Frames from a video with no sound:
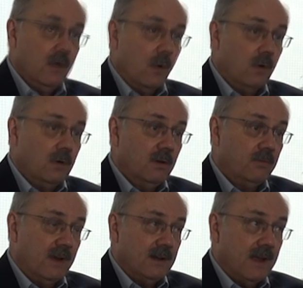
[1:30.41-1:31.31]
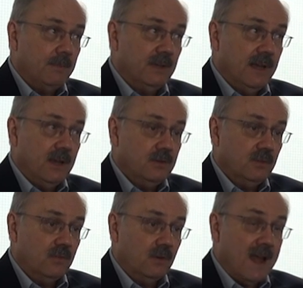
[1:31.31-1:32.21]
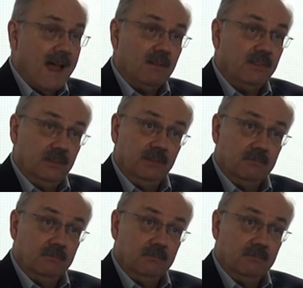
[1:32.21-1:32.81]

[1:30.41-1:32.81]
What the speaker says: or threaded applications for analysis